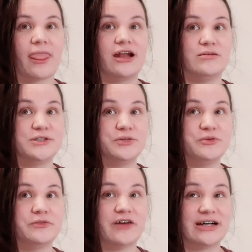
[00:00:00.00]
and I'm
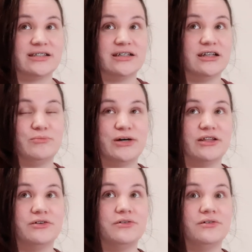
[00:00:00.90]
super fascinated by
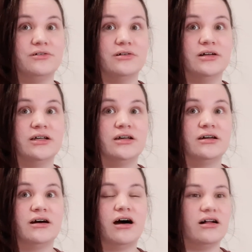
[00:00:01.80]
the whole
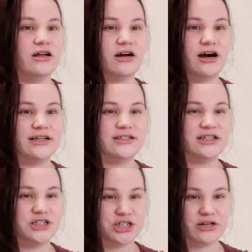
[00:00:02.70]
Holocaust
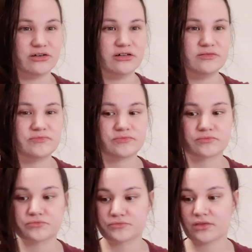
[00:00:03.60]
in general.
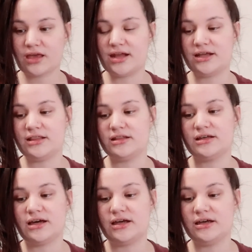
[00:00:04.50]
And I think
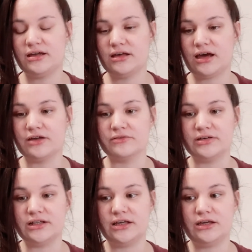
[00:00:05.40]
that I
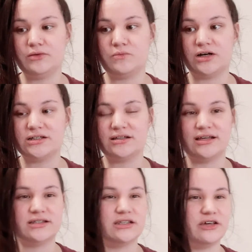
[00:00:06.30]
really want to
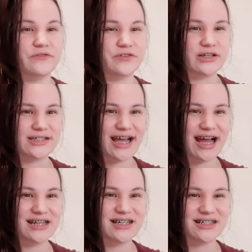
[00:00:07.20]
like see it
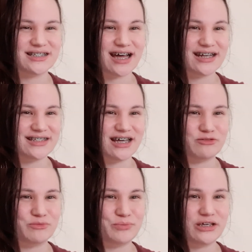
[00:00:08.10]
firsthand, as sad as that
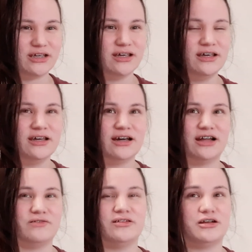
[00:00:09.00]
would be. I
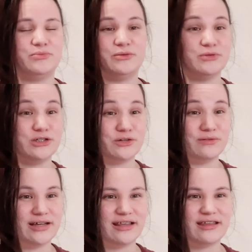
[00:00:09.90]
know a lot of people don't
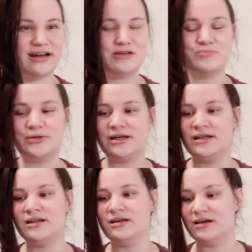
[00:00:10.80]
like that,
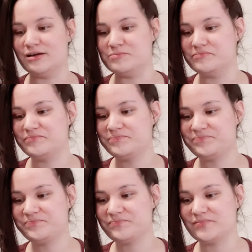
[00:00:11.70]
but
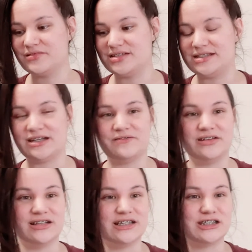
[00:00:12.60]
it's
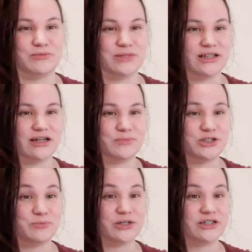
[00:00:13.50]
definitely something that I'm
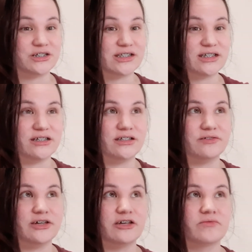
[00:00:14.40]
super interested in
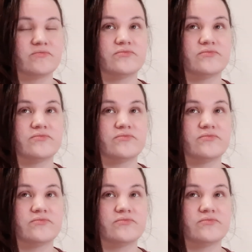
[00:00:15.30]
doing.